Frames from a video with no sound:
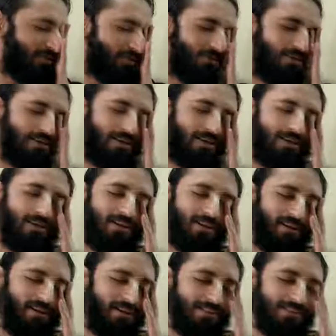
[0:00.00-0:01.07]
to
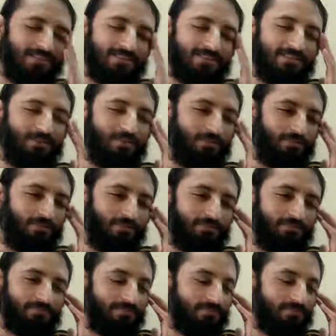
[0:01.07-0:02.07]
this, you know,